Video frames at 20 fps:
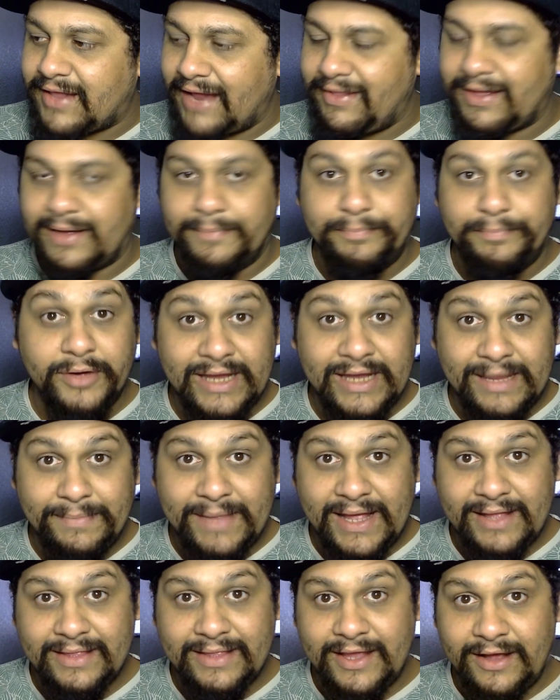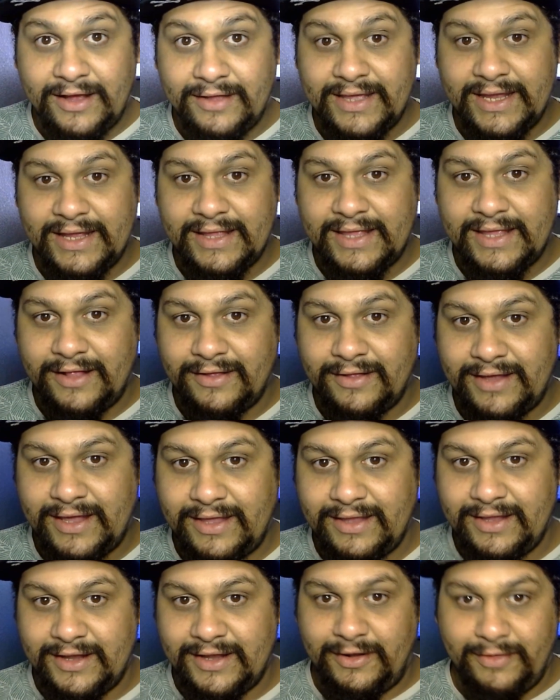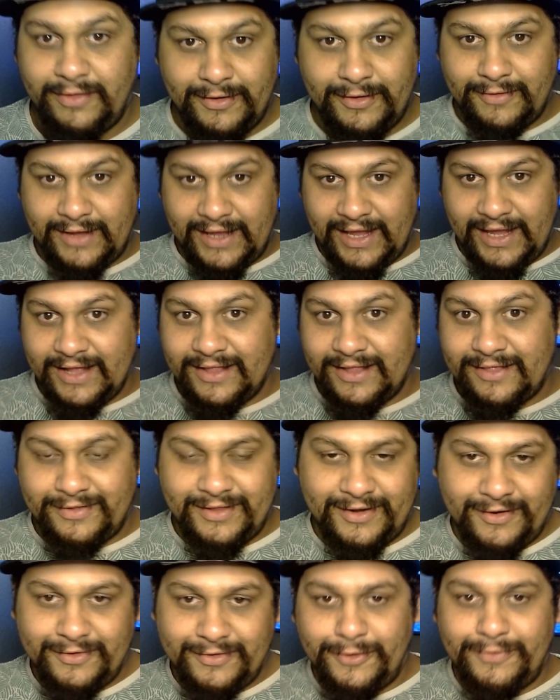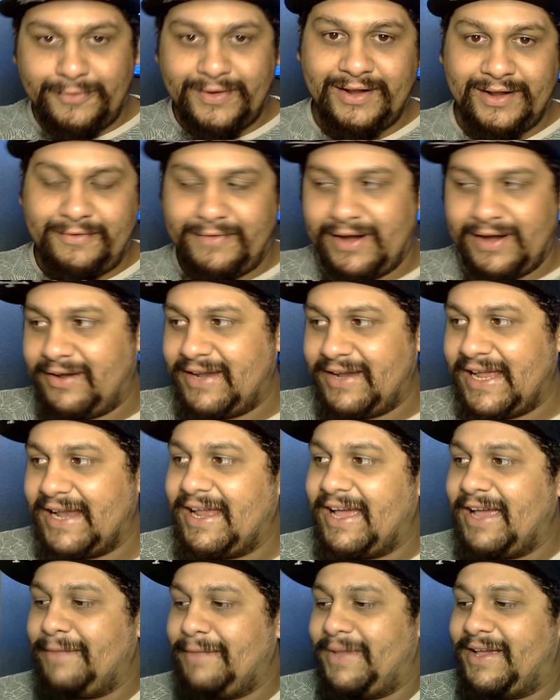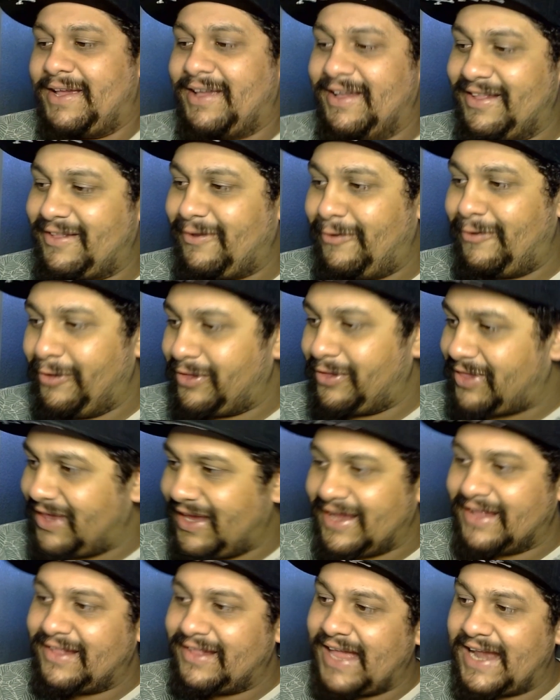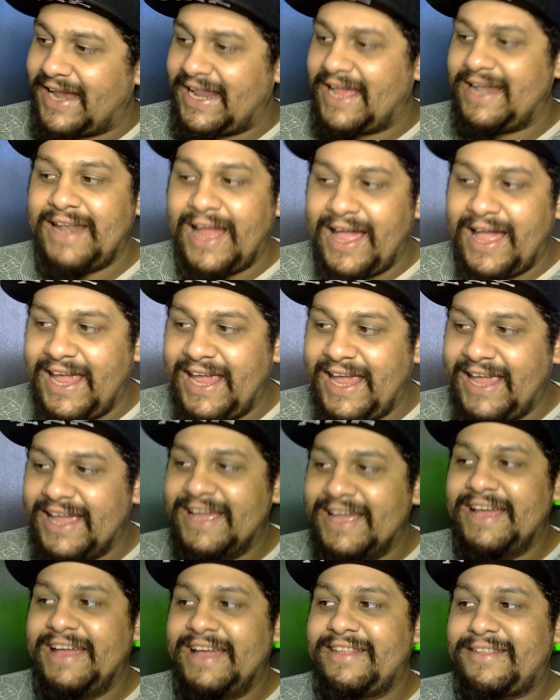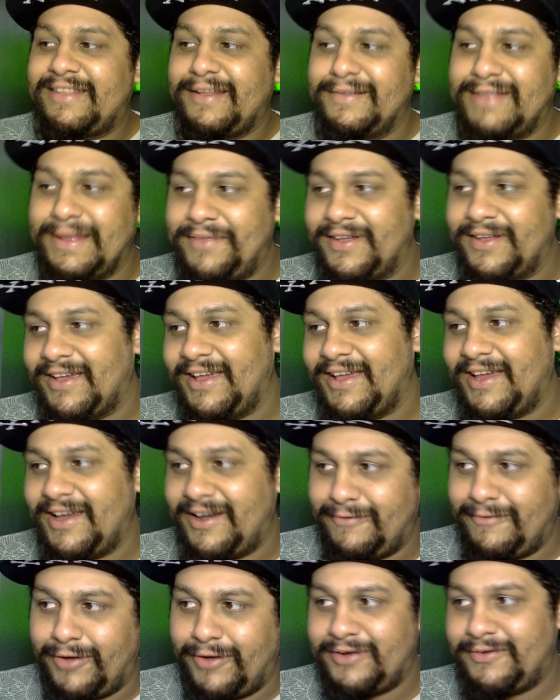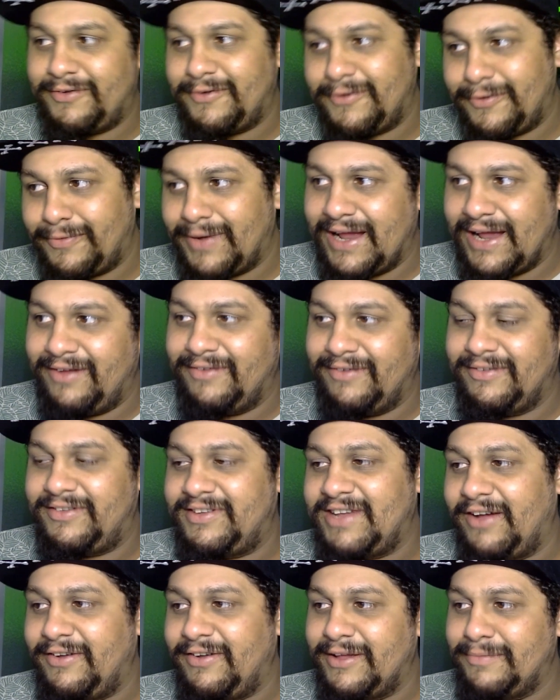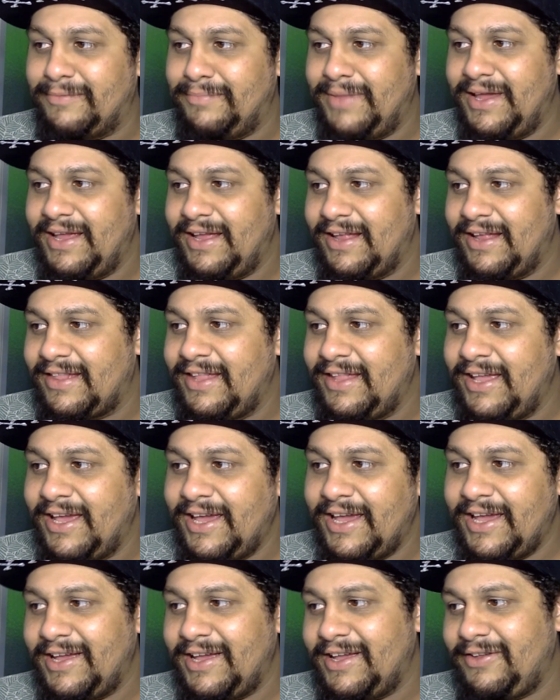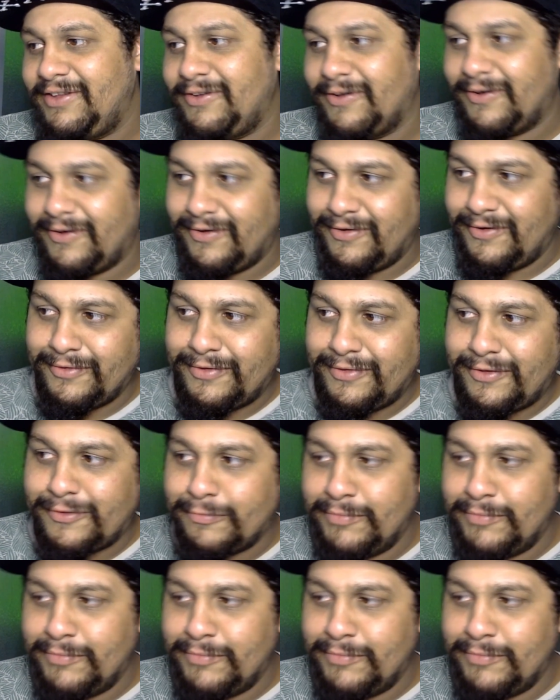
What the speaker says: of like a boogeyman tale that you tell, little kids so they don't go running around at night, because the whole thing is that at night, sometimes you can hear her wander around shouting, mis niños,